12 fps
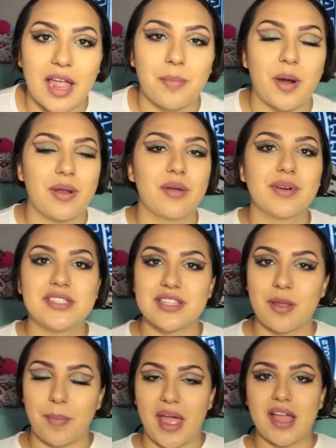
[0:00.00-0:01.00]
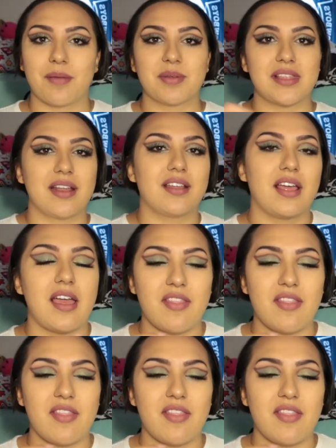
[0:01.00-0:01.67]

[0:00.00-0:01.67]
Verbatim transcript: like bro, he went to the back, but then,